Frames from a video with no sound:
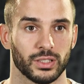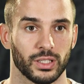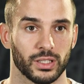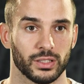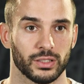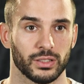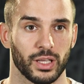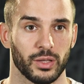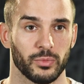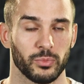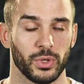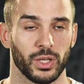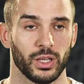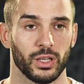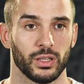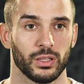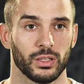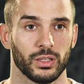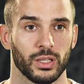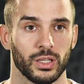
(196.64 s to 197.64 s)
he had
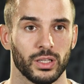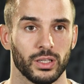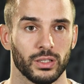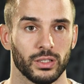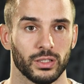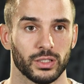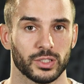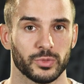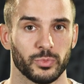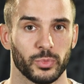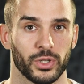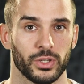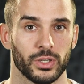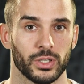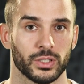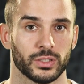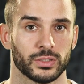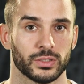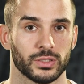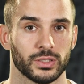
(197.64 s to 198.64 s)
NBA
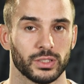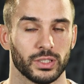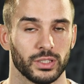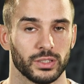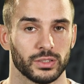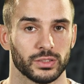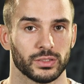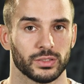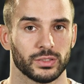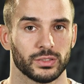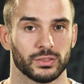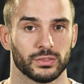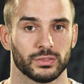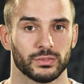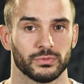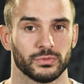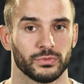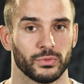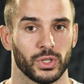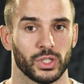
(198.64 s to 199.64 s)
experience, he's
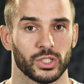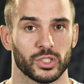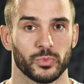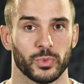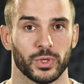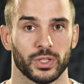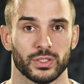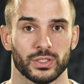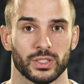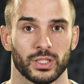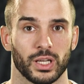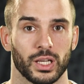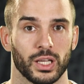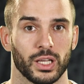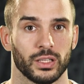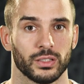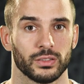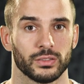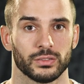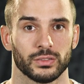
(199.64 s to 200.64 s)
a very experienced
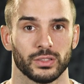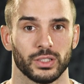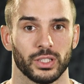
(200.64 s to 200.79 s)
guy and